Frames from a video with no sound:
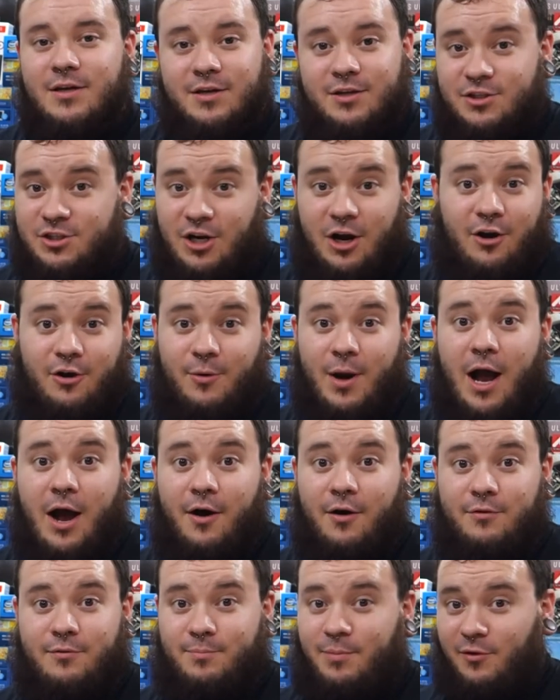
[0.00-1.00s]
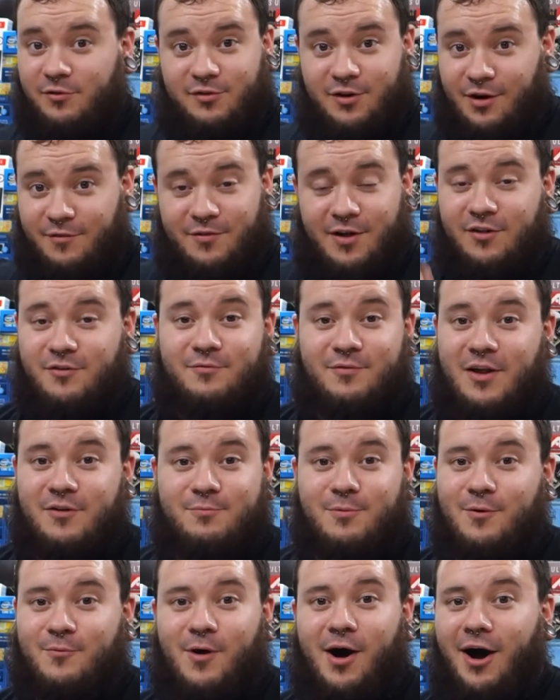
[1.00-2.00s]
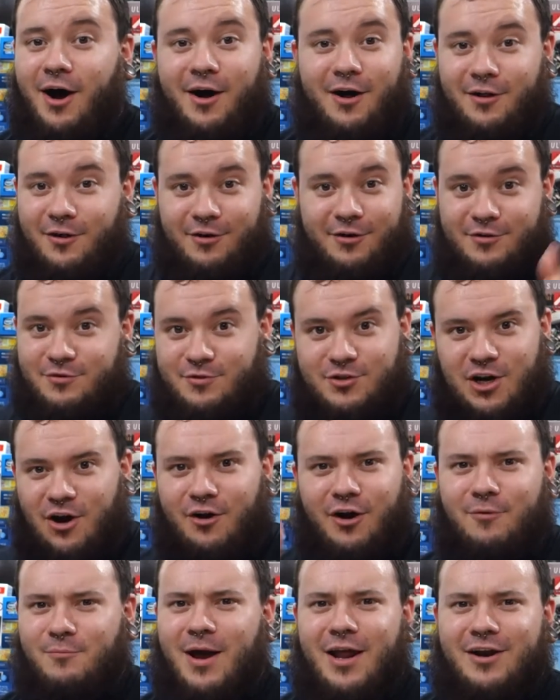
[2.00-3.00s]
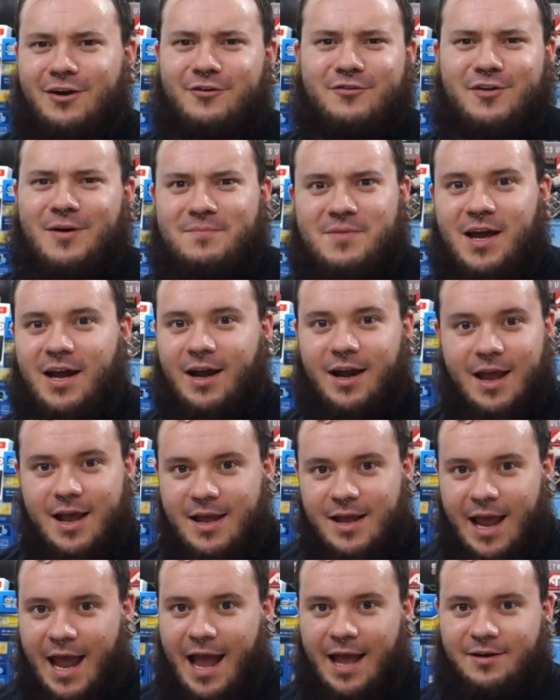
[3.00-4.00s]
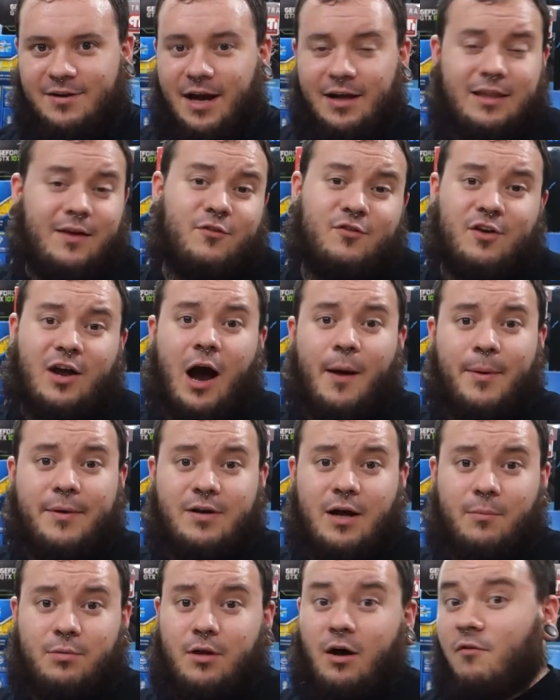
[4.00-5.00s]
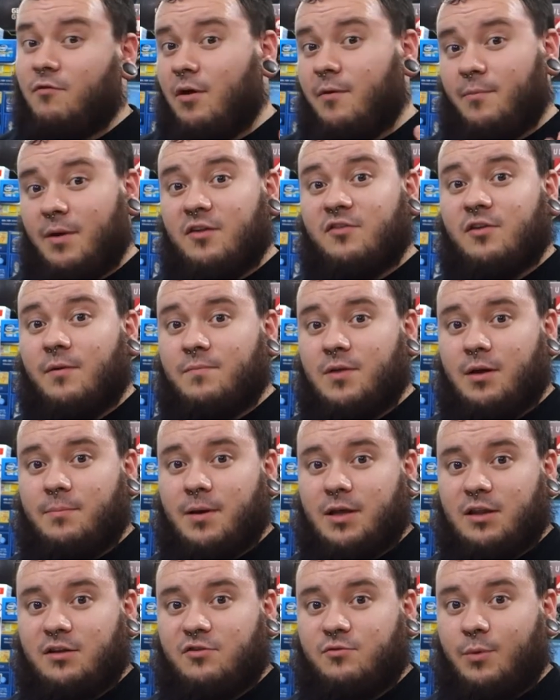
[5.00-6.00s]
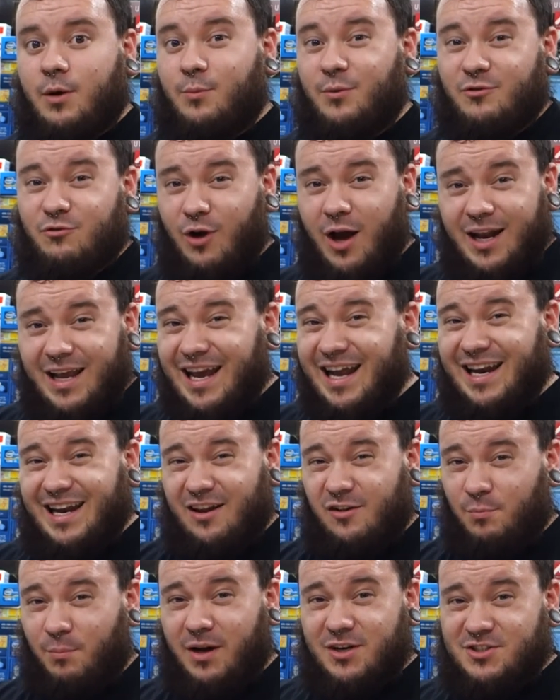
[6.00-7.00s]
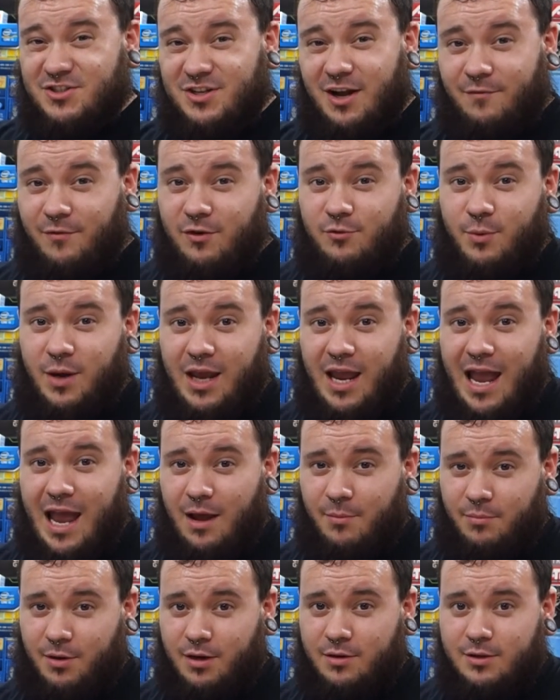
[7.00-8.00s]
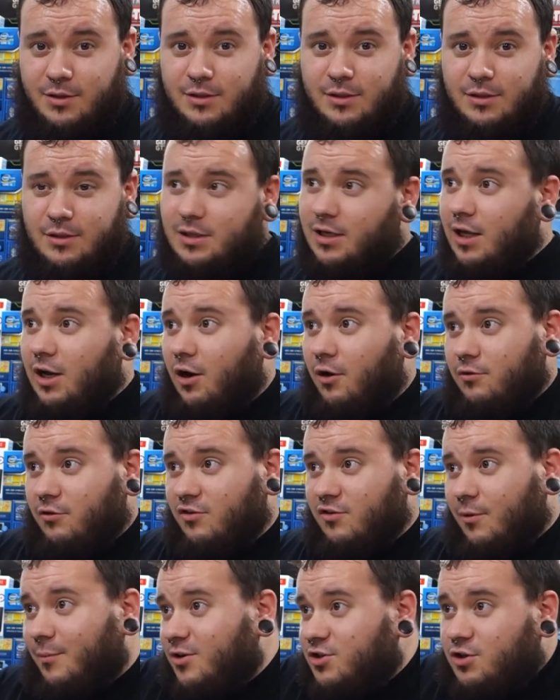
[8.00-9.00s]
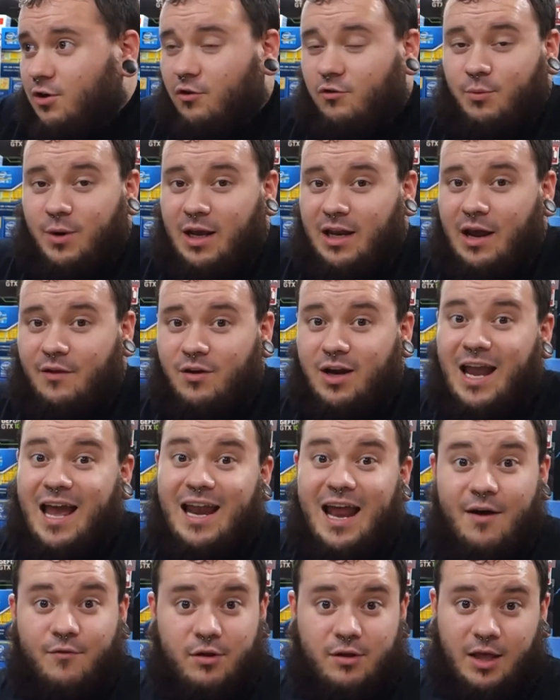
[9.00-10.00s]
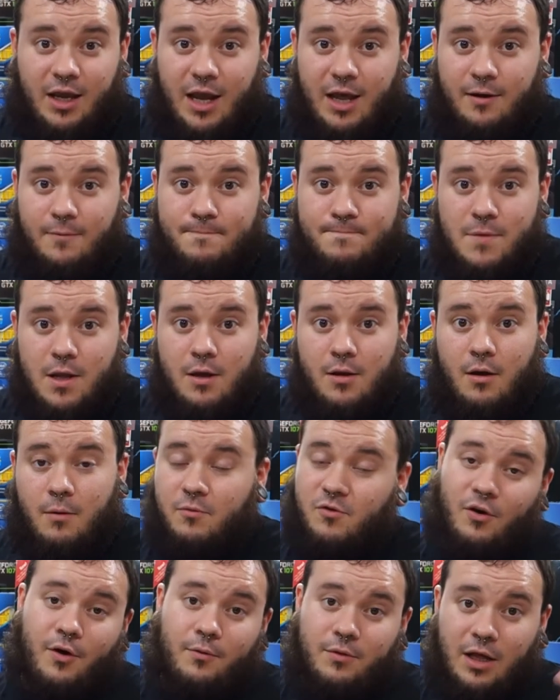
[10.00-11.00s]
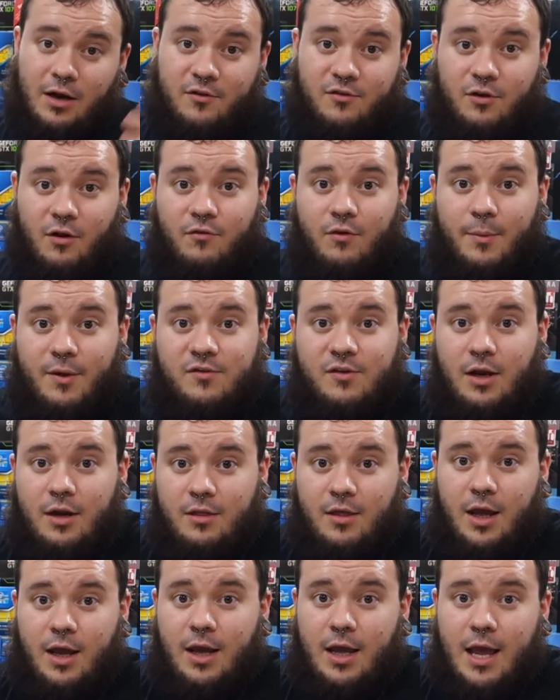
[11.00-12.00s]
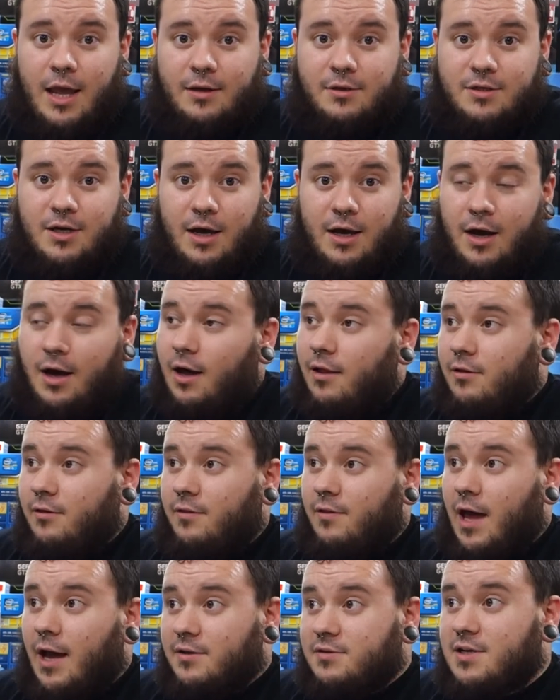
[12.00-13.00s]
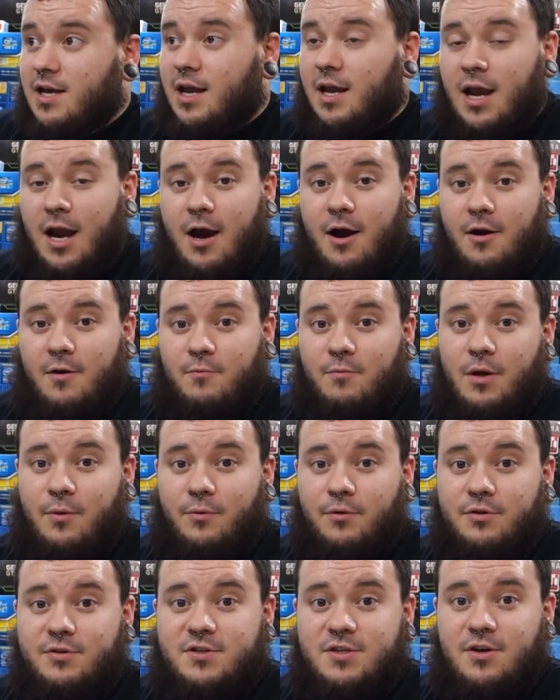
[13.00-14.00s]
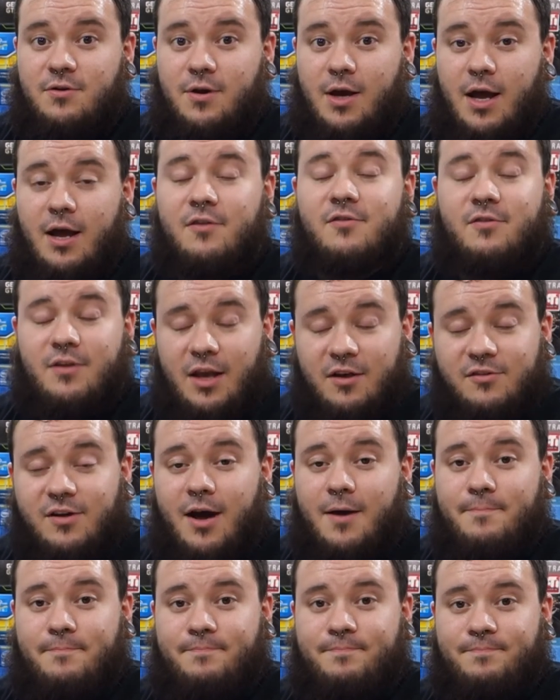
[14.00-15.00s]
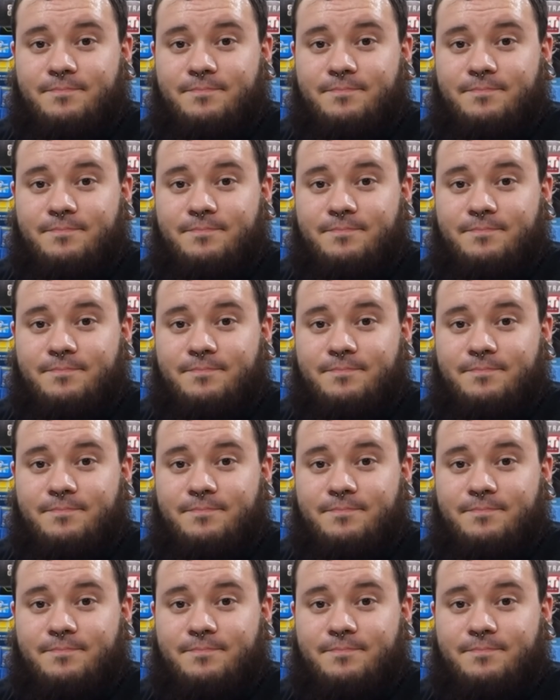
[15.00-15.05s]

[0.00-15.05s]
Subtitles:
Share it around. Post it on your friend's Facebook wall or share it on Reddit or something. And leave us a comment down below if we missed something big this week. We try to get in as much stuff as we can, but, there's so much news. We can never get everything in. So let us know if we missed anything. And other than that, take care. We will see you guys next time.